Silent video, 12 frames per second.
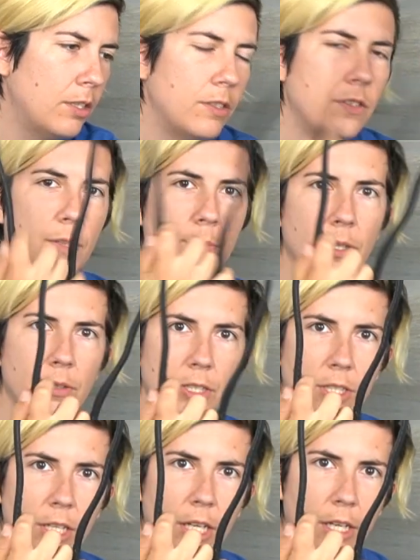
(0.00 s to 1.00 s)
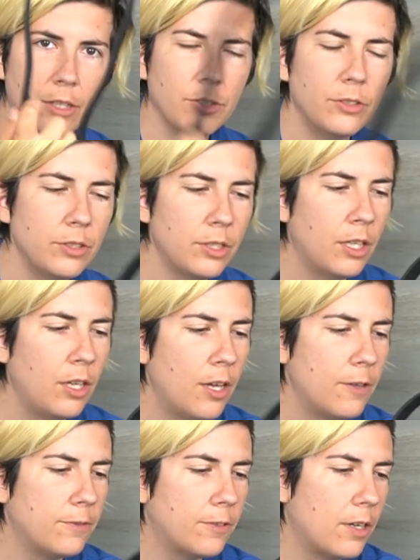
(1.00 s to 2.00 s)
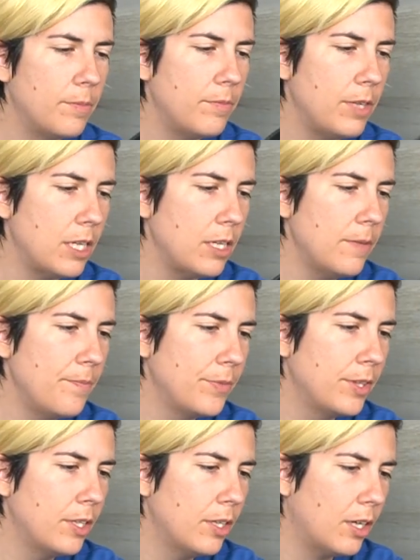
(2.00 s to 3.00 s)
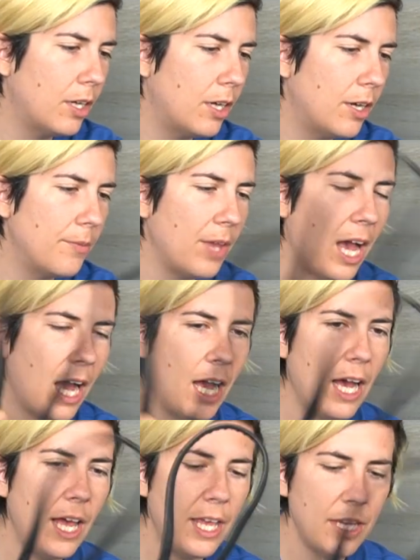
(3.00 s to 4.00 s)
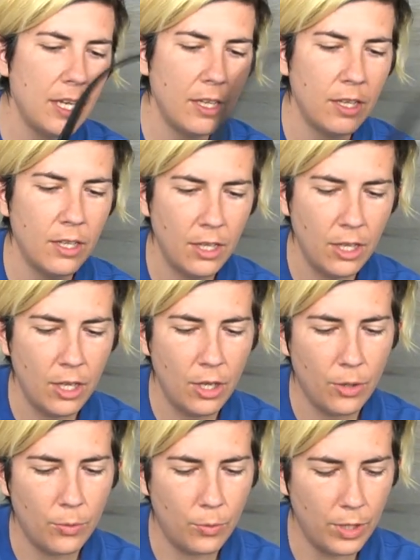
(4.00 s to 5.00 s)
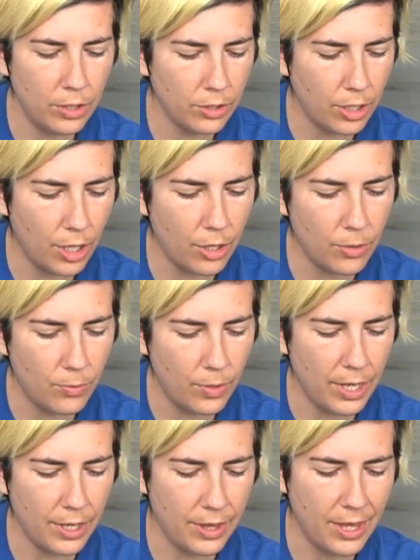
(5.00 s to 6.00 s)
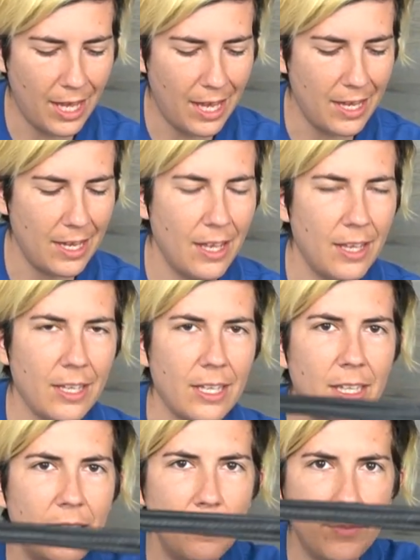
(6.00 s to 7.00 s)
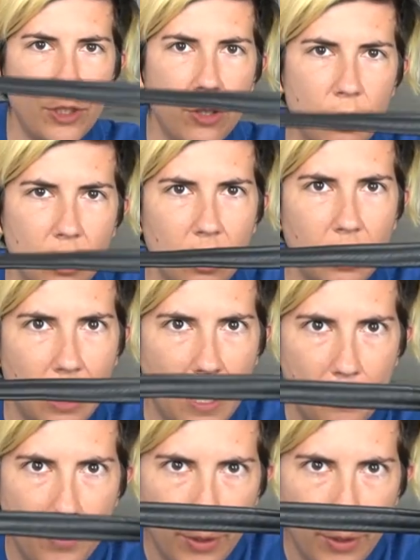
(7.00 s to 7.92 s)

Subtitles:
semi-rigid handles from me, I will go with a clip to clip